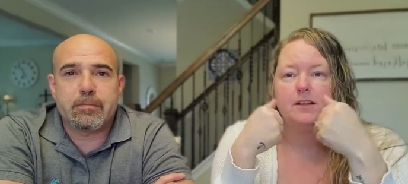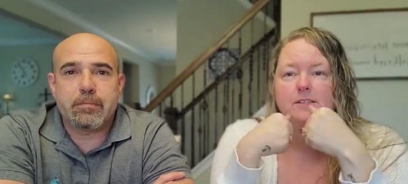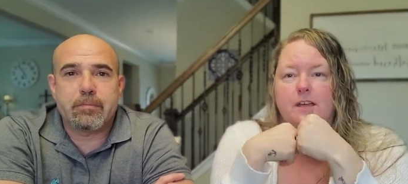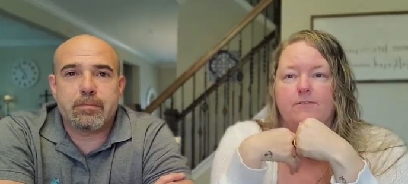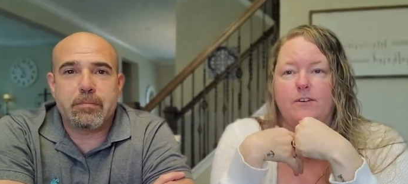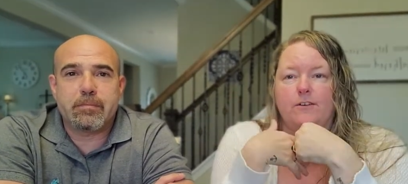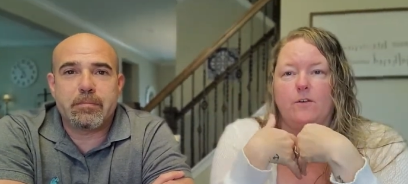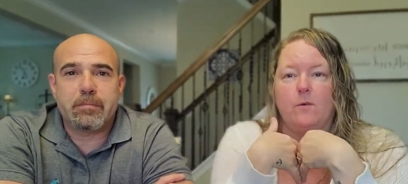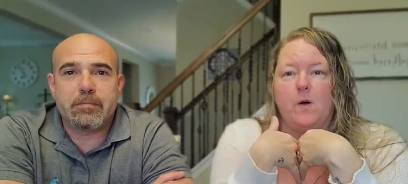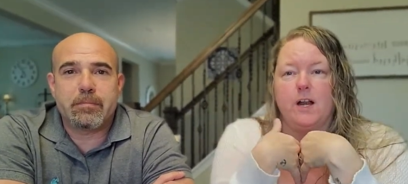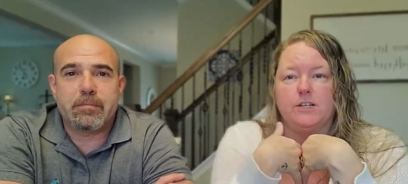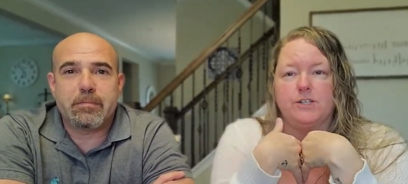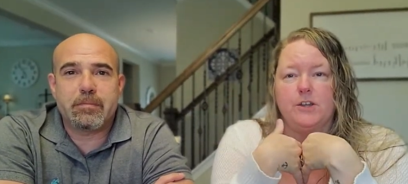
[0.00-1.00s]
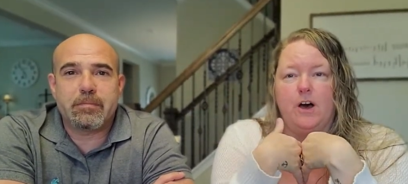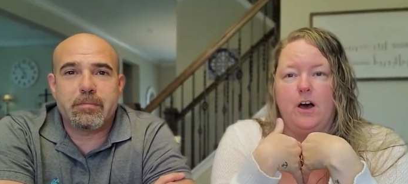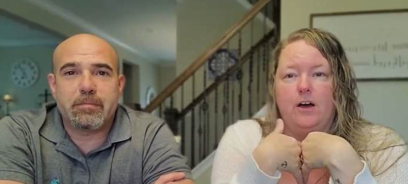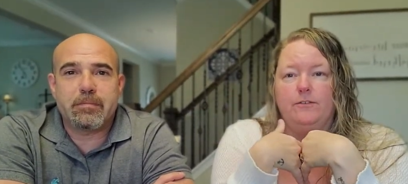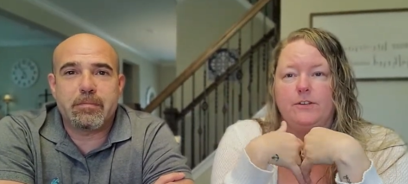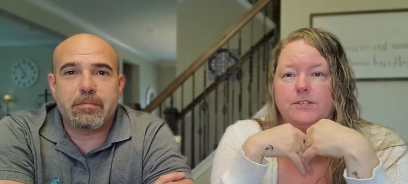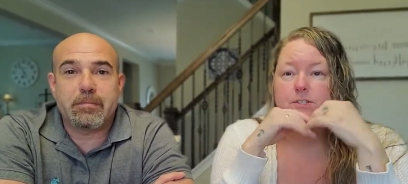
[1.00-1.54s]
Speaker 1: I've never watched The
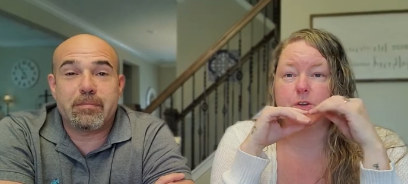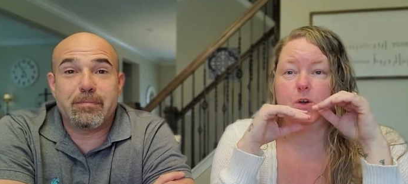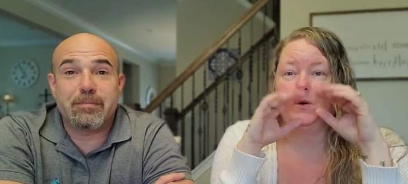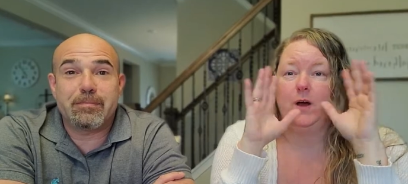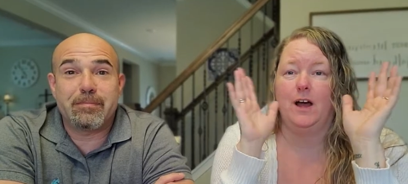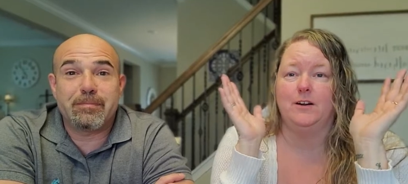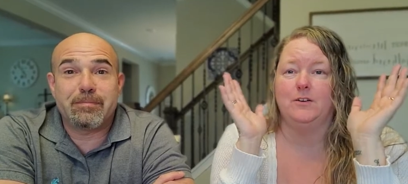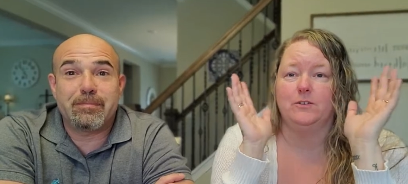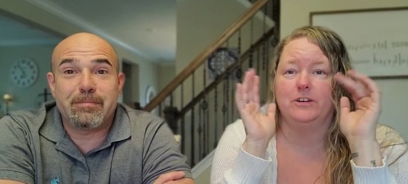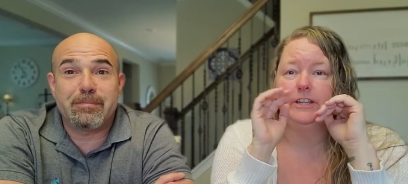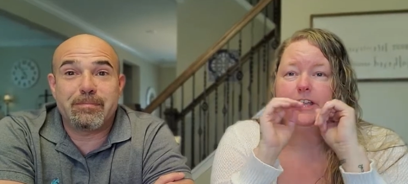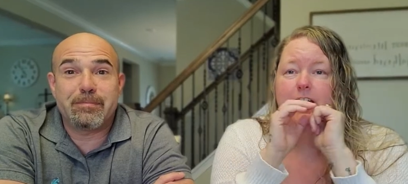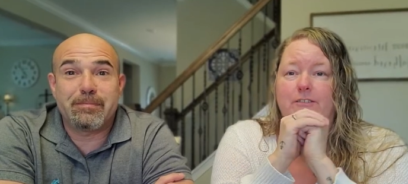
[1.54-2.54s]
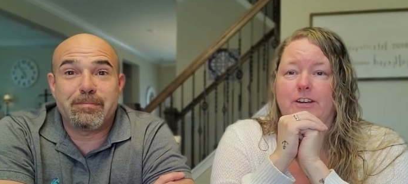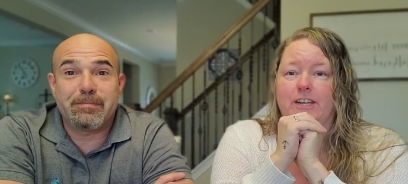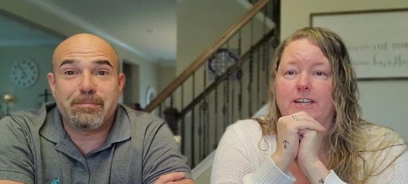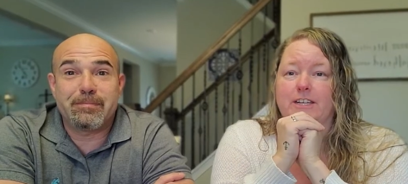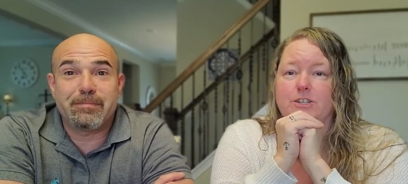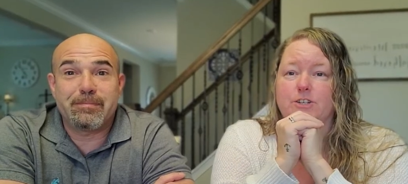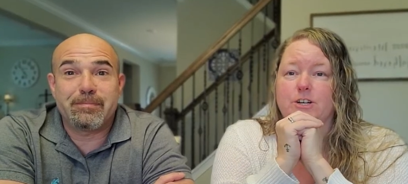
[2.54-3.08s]
Office, so I don't really have any
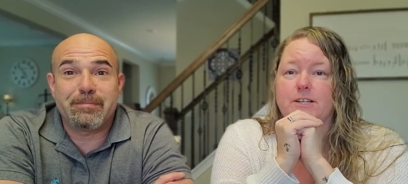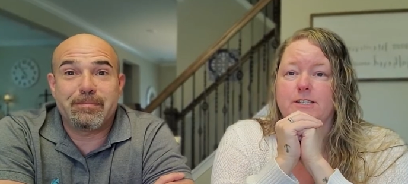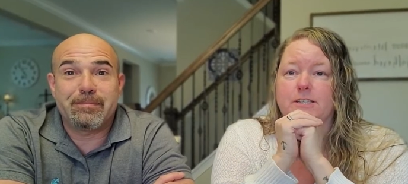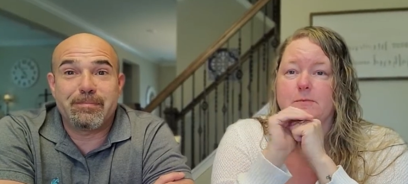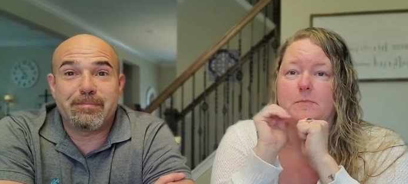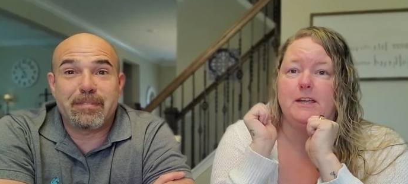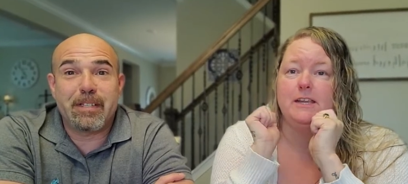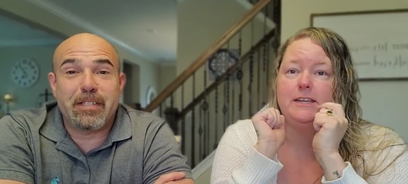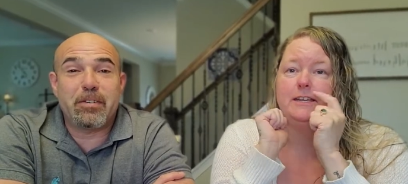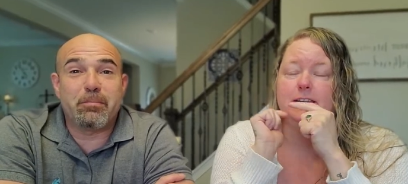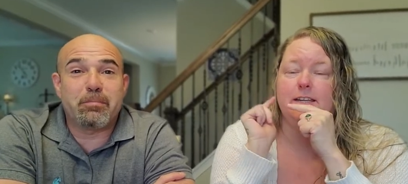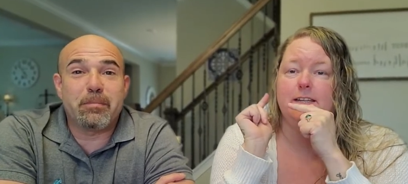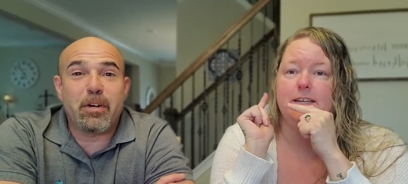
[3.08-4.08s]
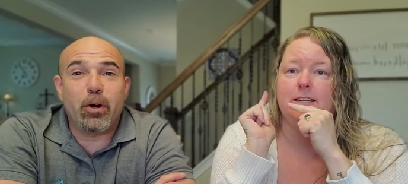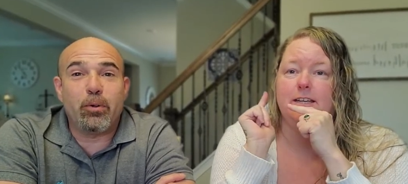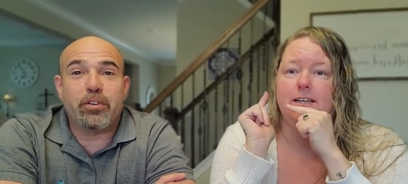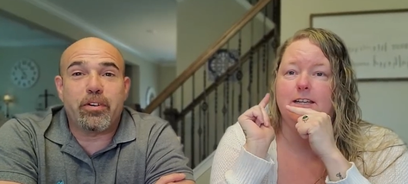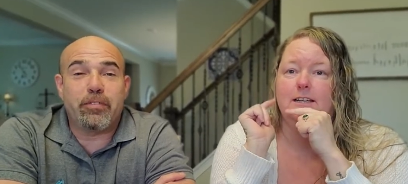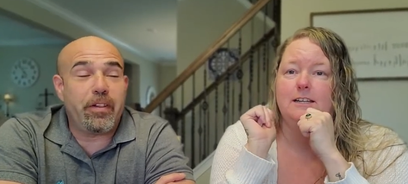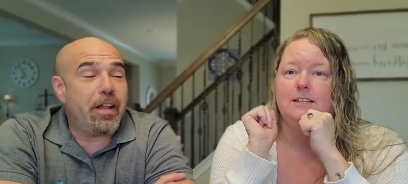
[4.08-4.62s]
interest. But that's he, a
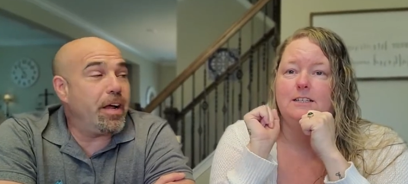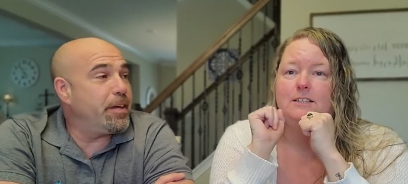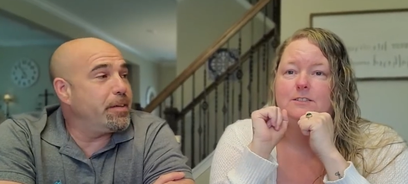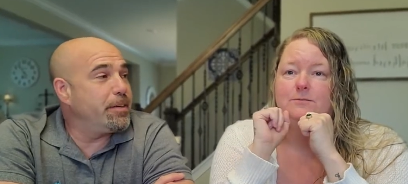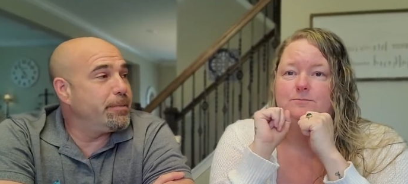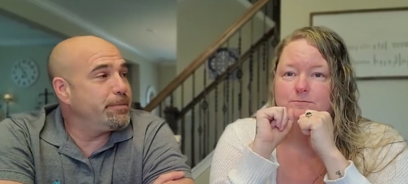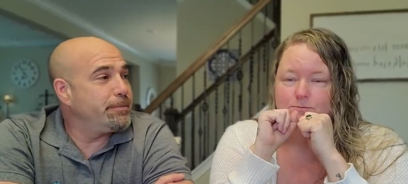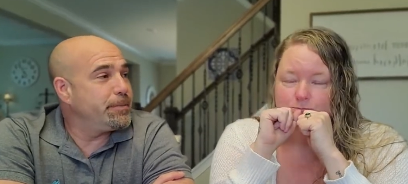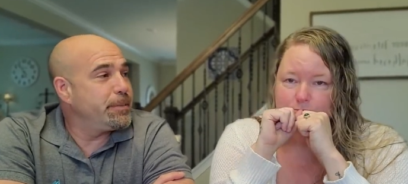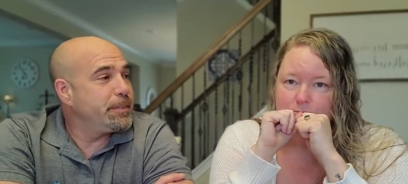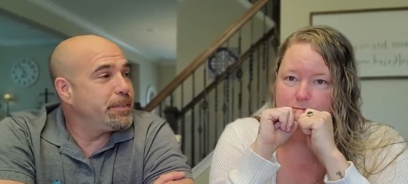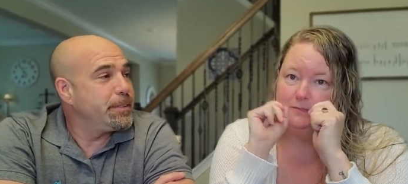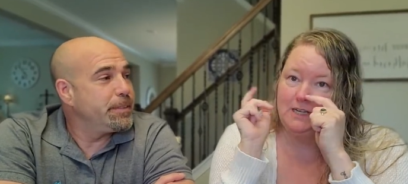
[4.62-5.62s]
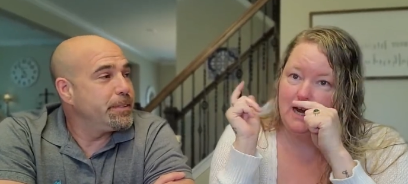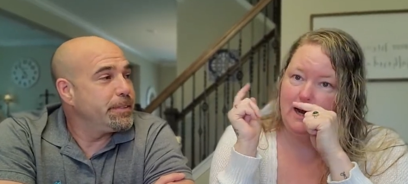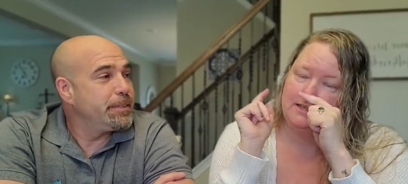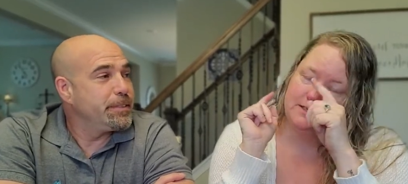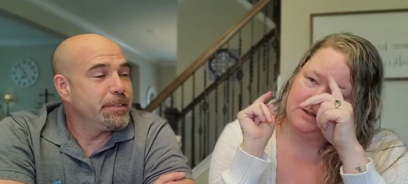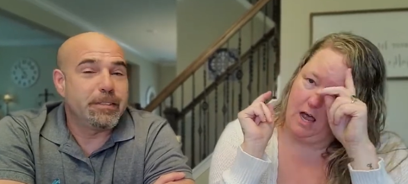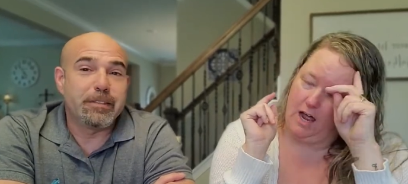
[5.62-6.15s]
Culturefly. Yes, yeah,
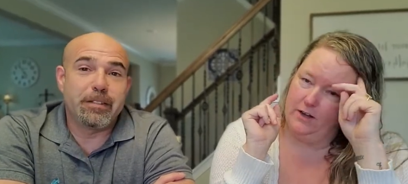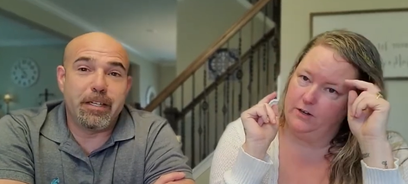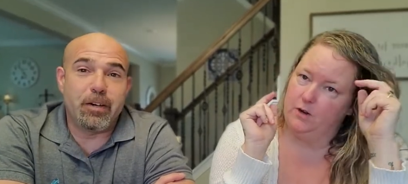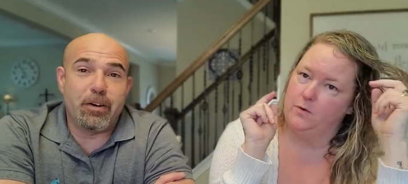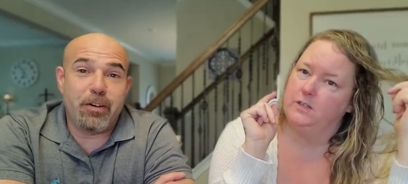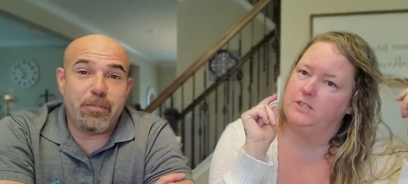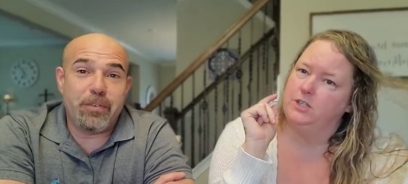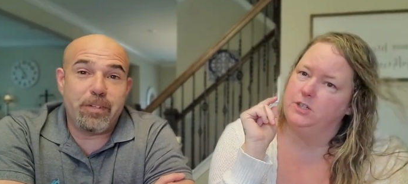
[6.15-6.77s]
so I don't the know. Office. Do you